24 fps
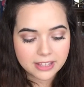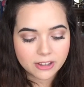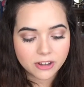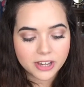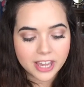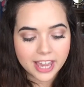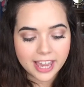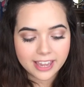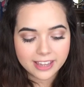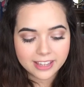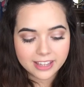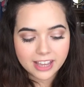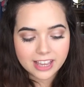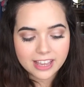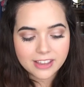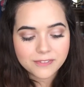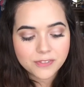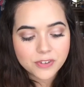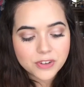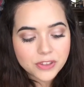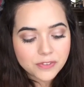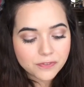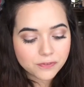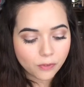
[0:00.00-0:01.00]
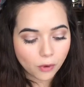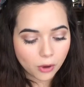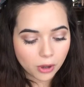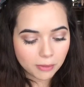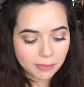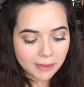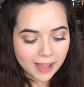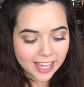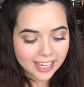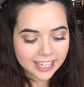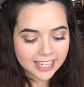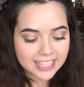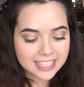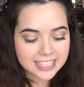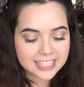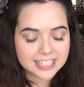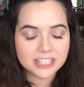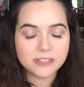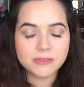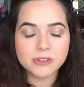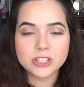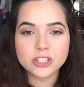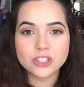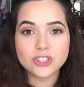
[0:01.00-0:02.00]
Okay, for the foil packets,
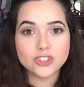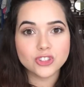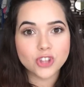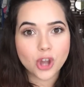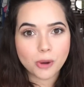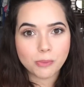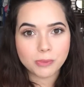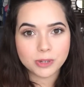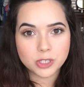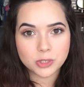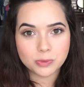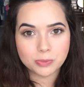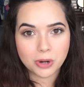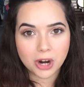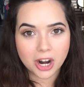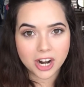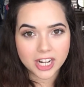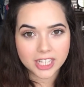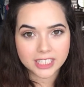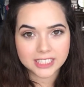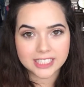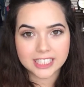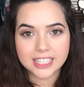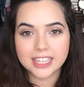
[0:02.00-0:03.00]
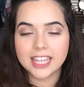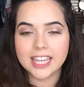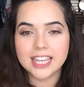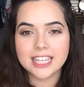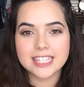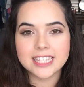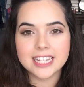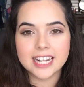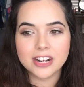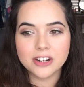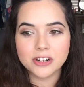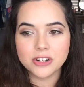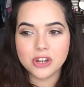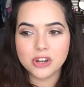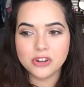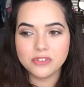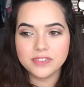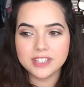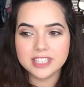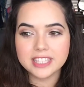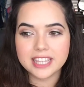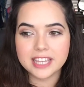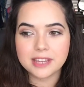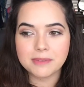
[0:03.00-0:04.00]
there was so much product in this, and I don't know
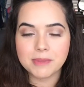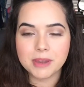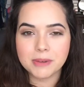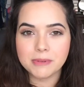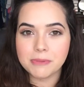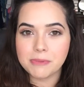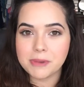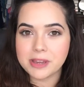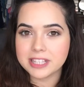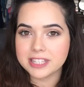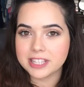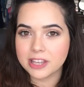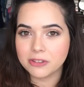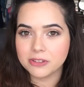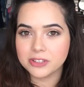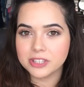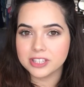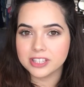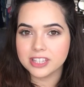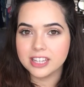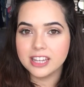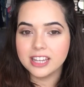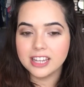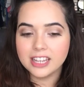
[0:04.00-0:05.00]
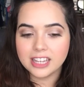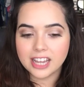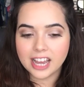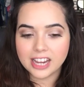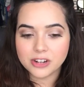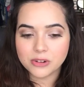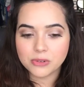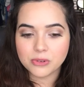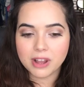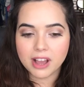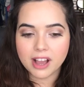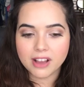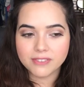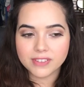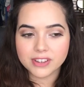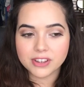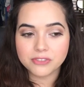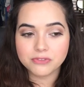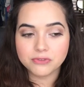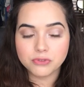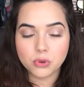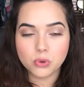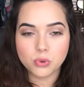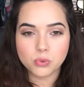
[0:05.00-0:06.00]
if it's like maybe because I don't have like
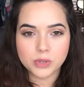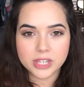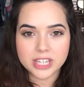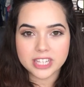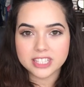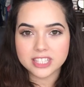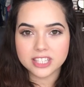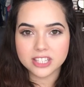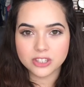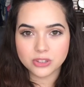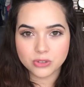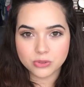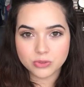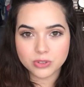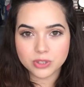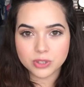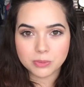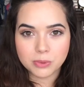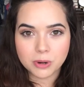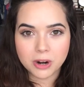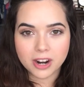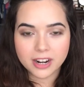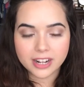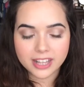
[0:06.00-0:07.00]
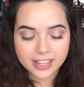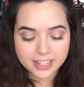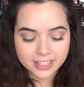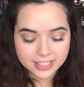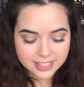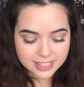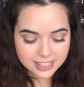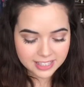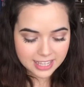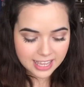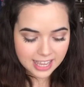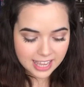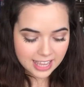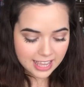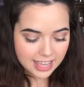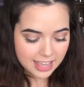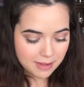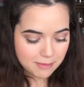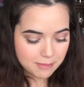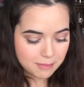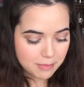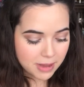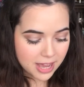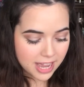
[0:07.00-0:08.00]
a full week to use the products,
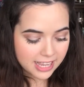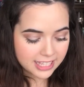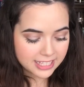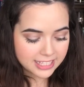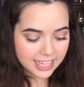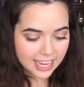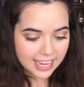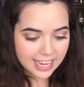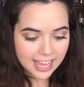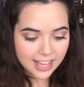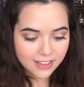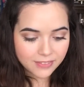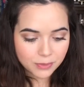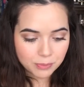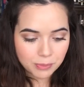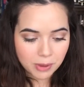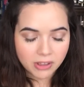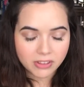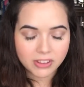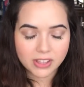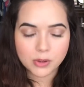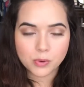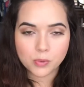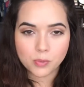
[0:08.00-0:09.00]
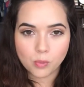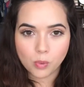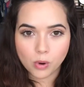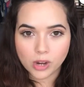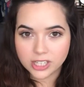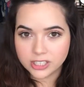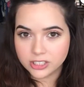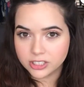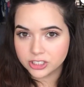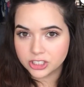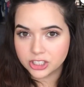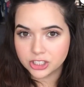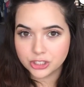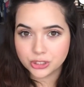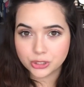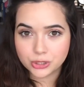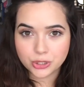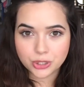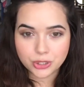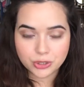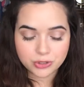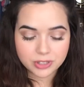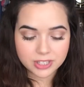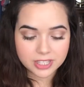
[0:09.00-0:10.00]
but I have about like 1 to 2
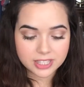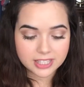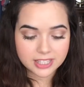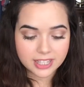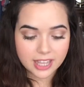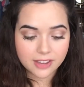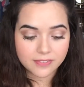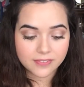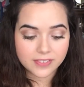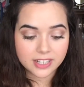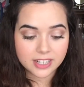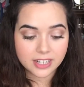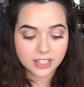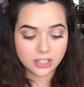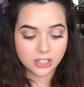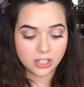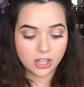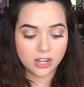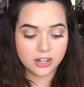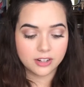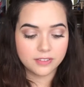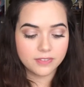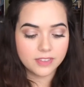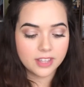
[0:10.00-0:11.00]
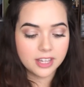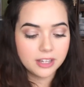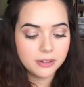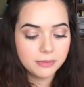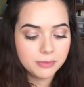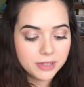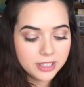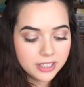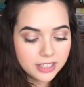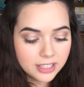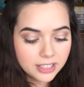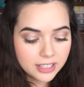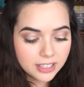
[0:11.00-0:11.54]
uses left in a lot of them.